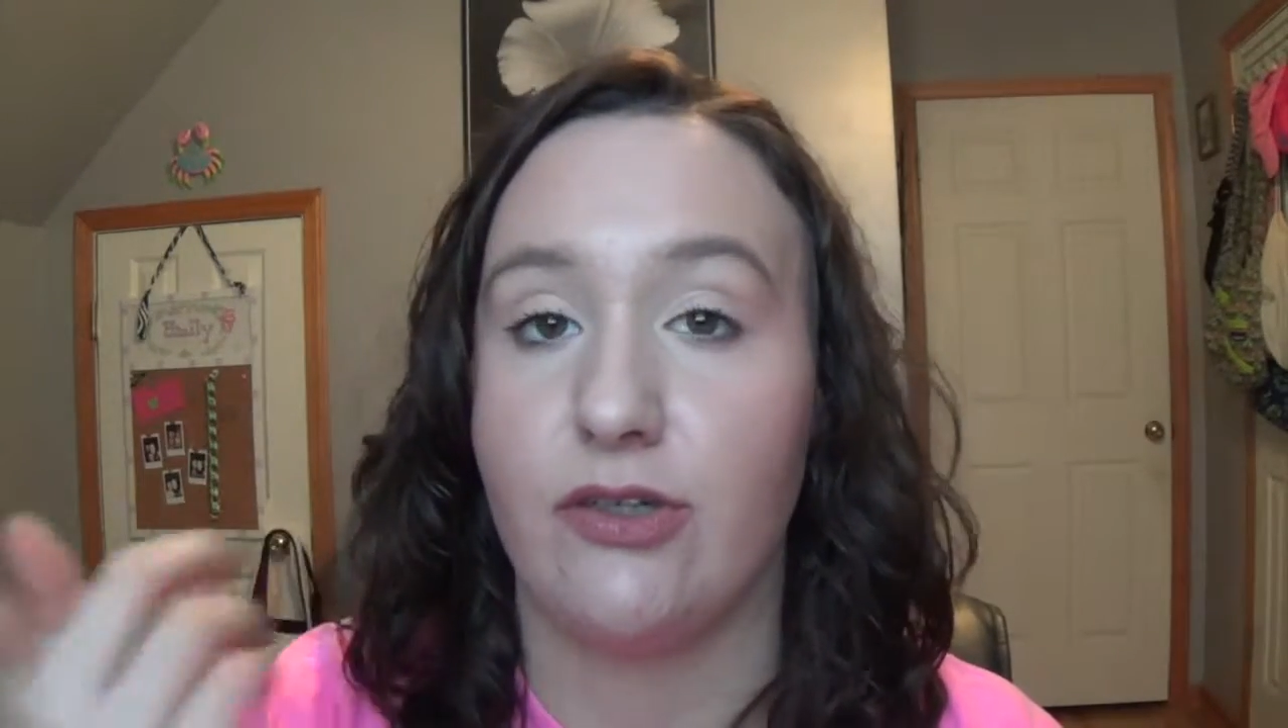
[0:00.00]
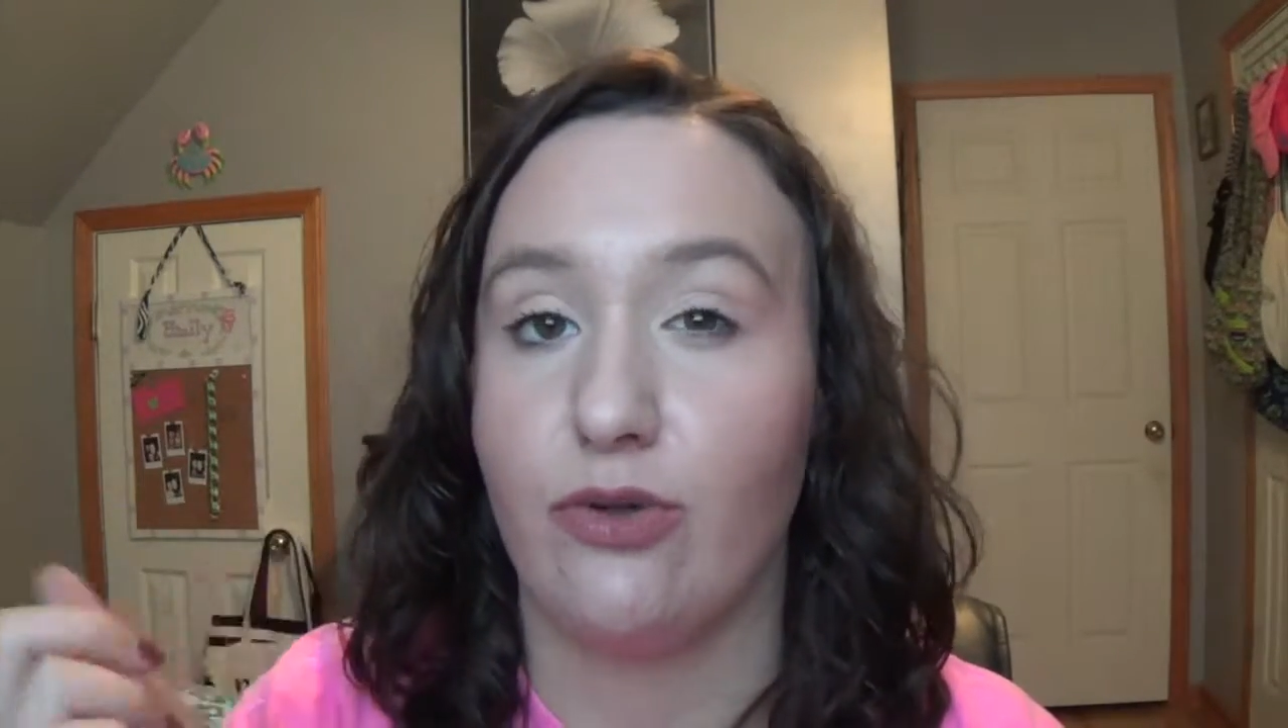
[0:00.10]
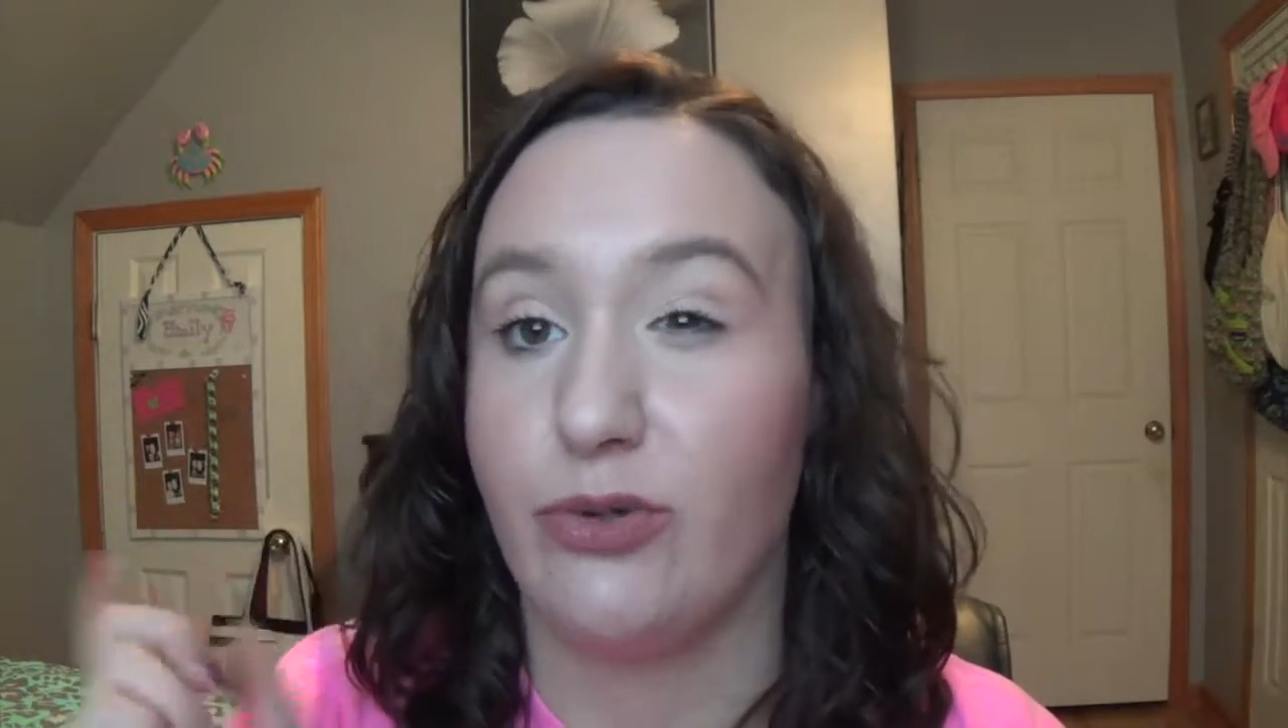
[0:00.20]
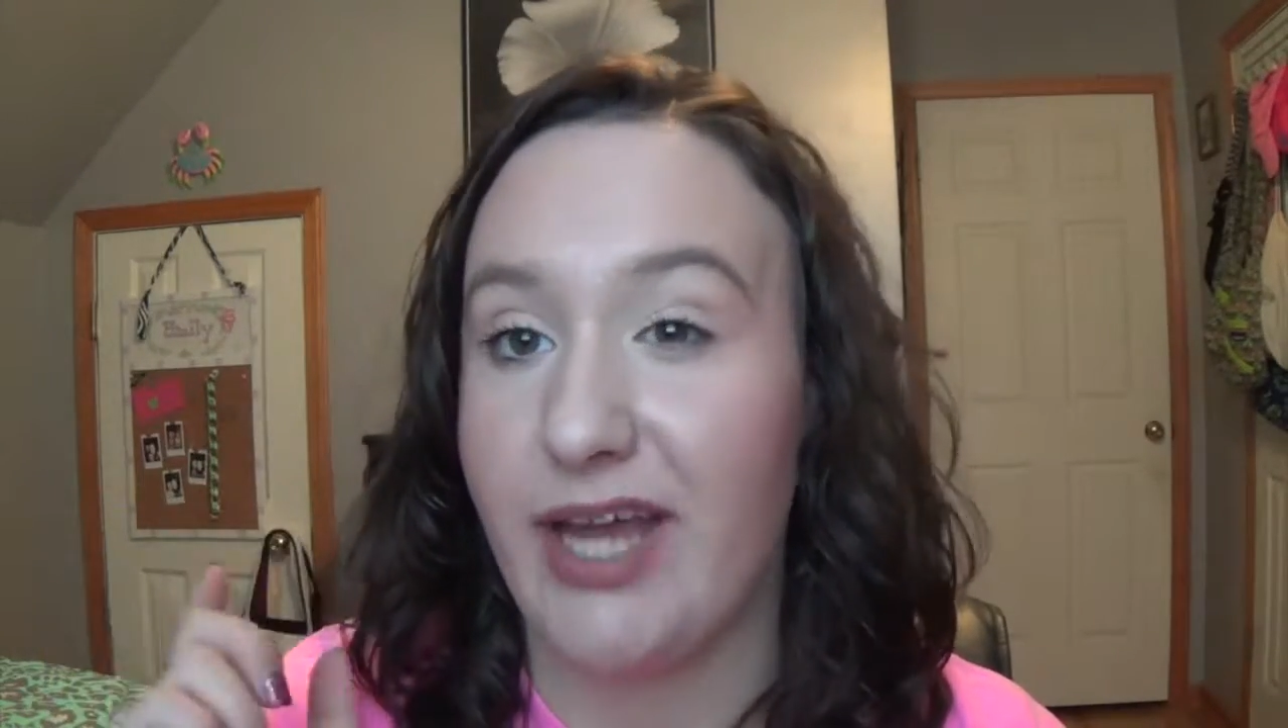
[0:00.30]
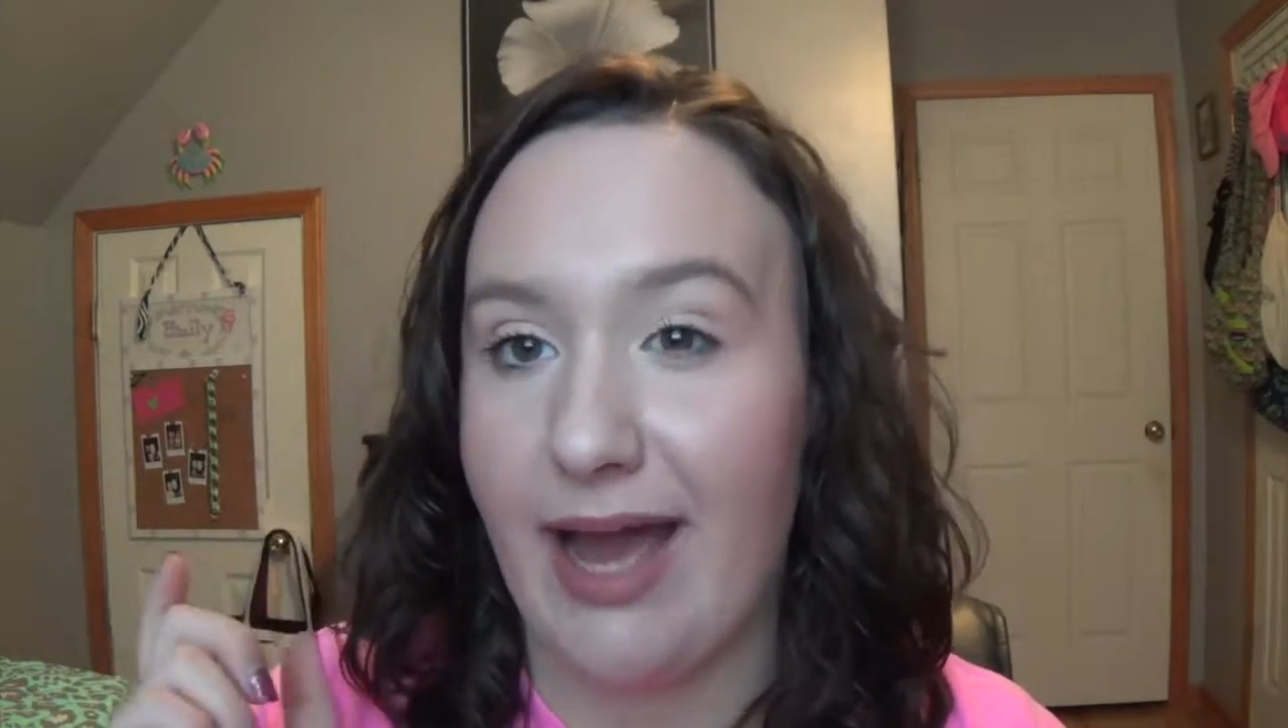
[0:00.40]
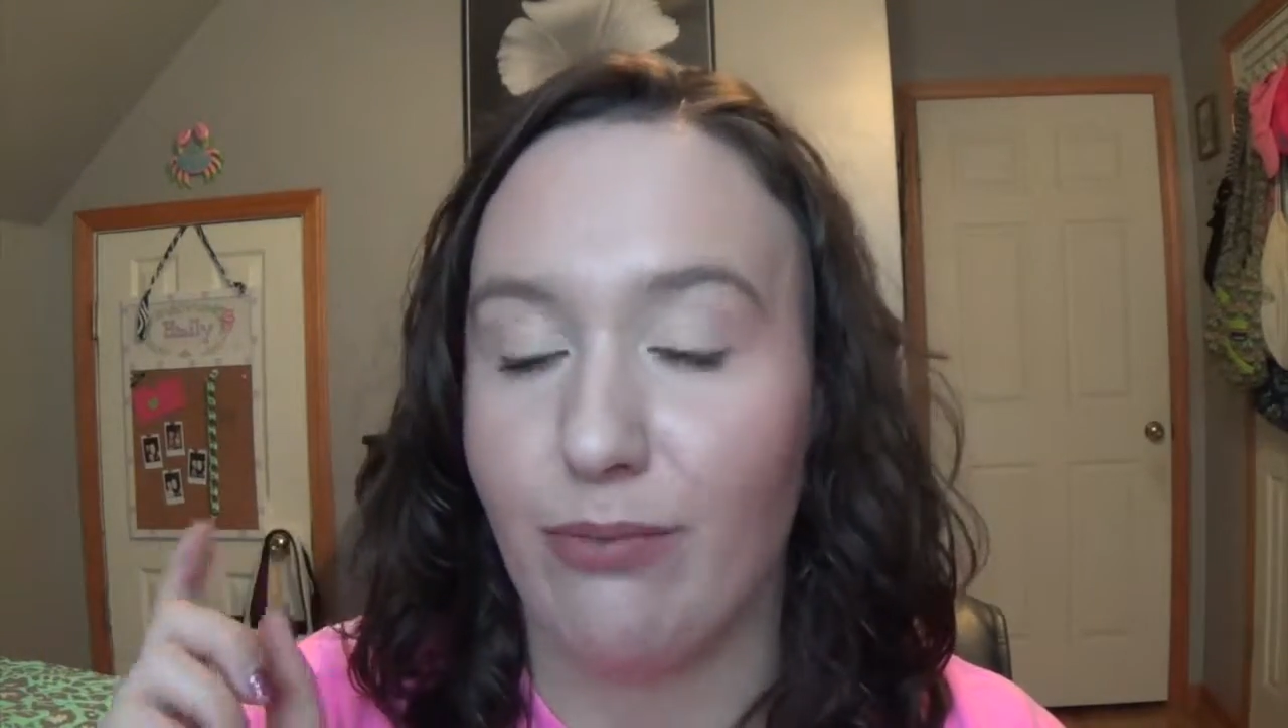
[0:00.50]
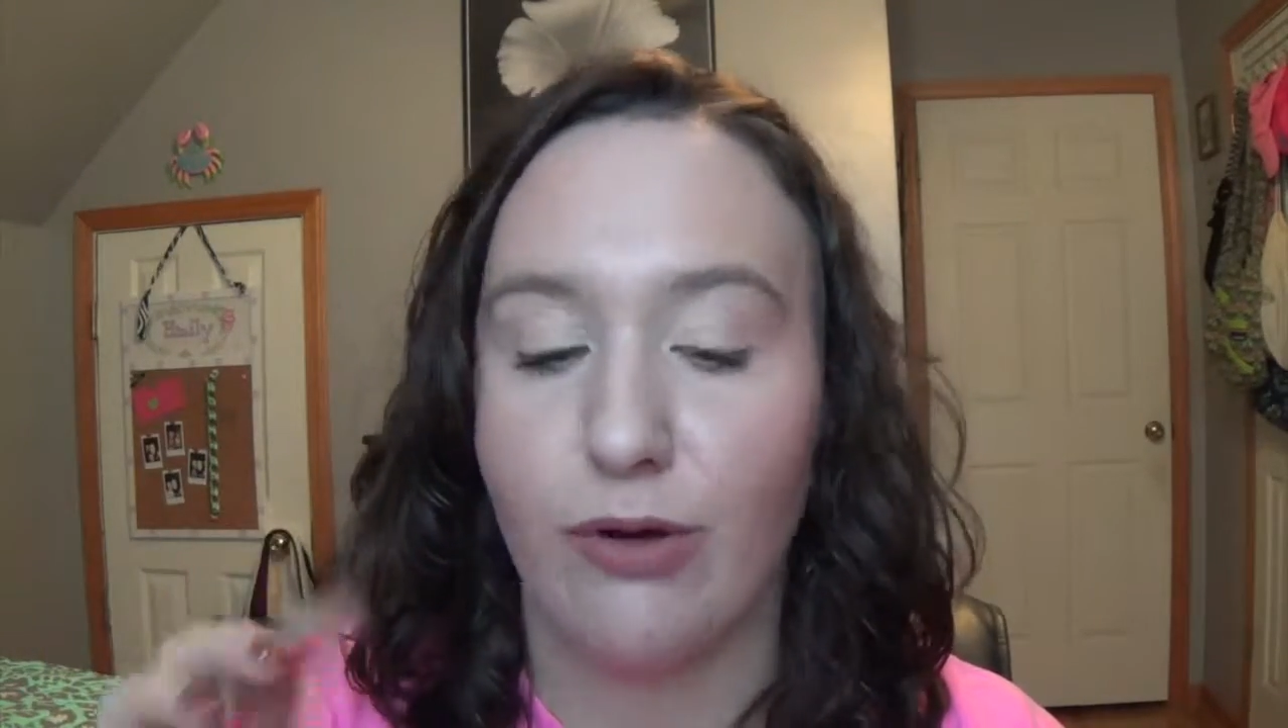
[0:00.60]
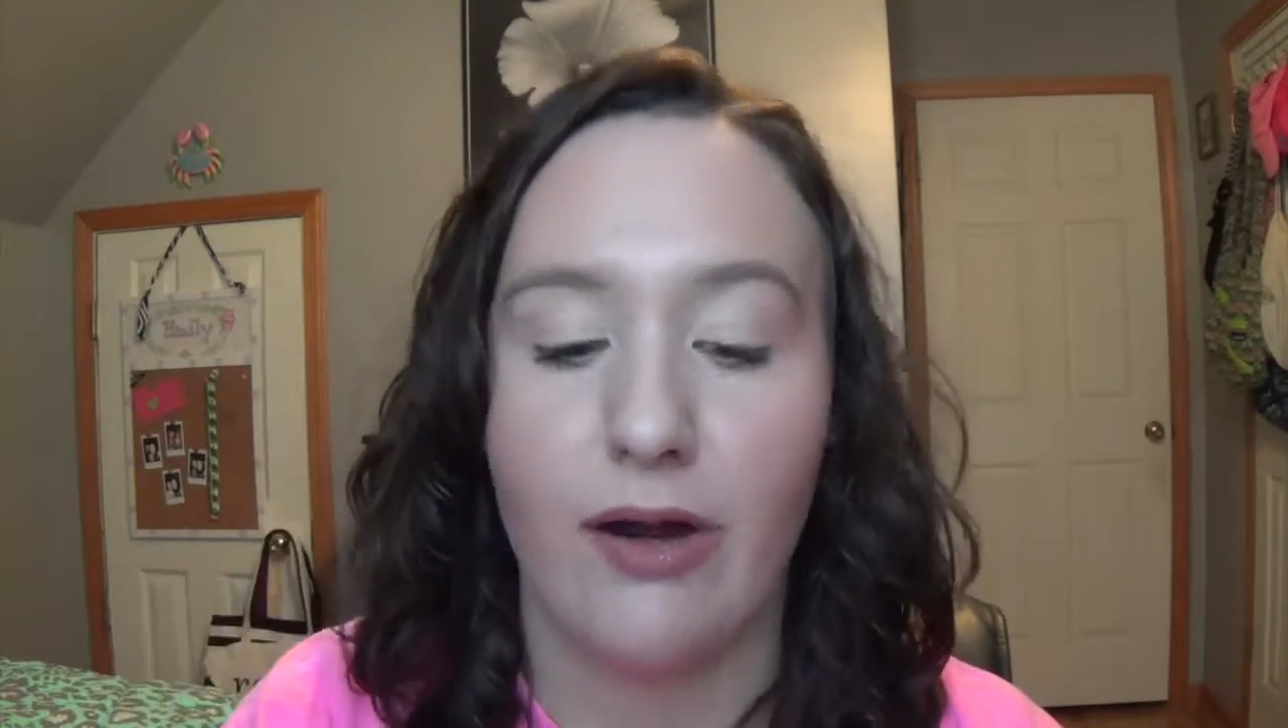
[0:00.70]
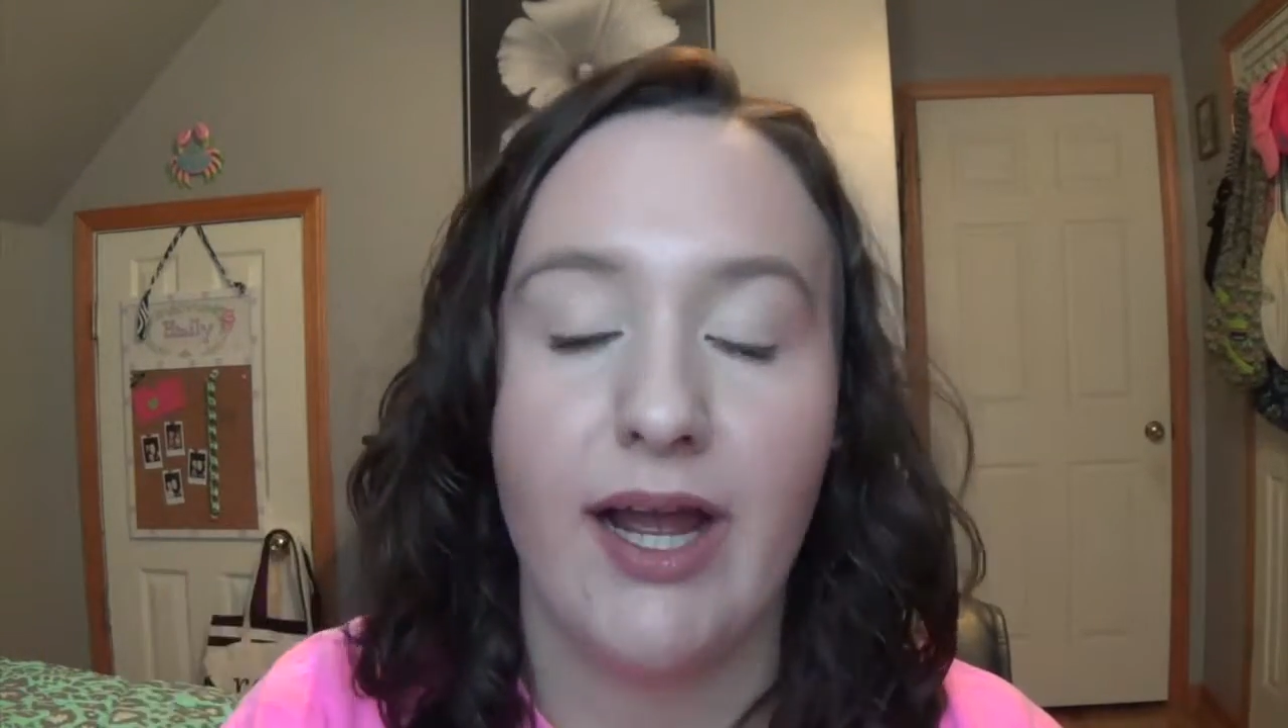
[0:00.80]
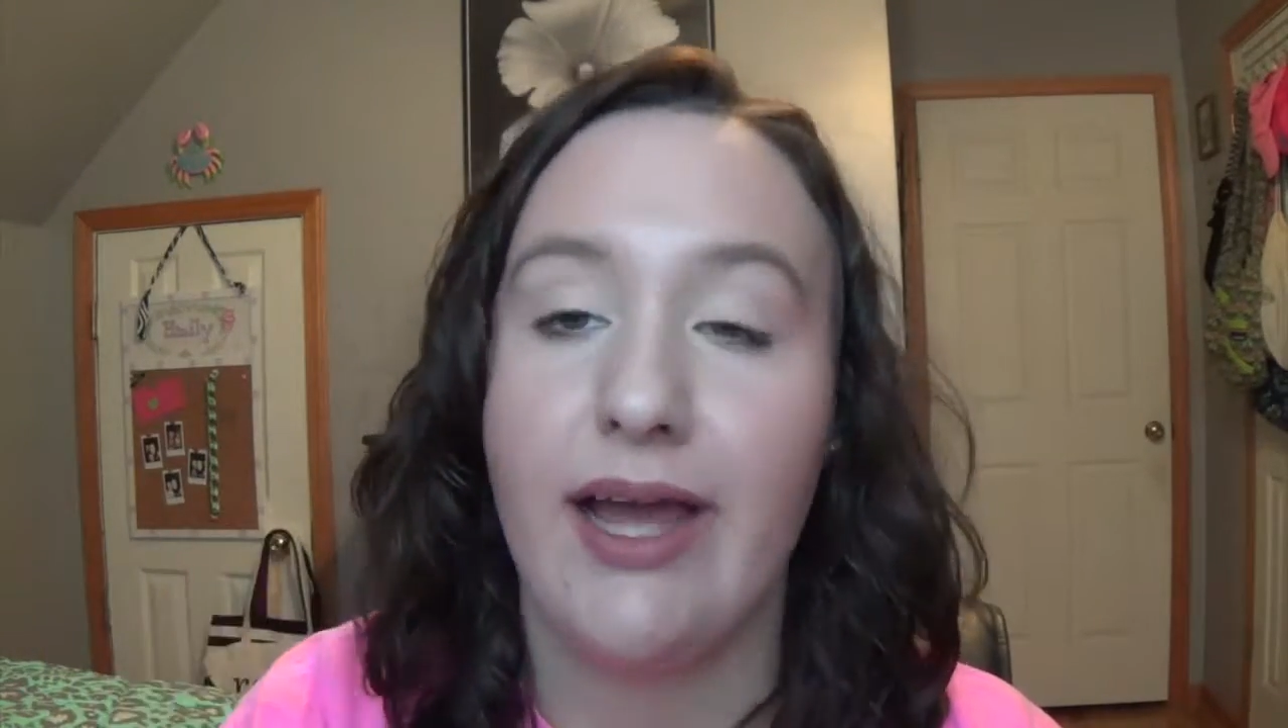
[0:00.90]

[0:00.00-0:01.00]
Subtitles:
little dabber,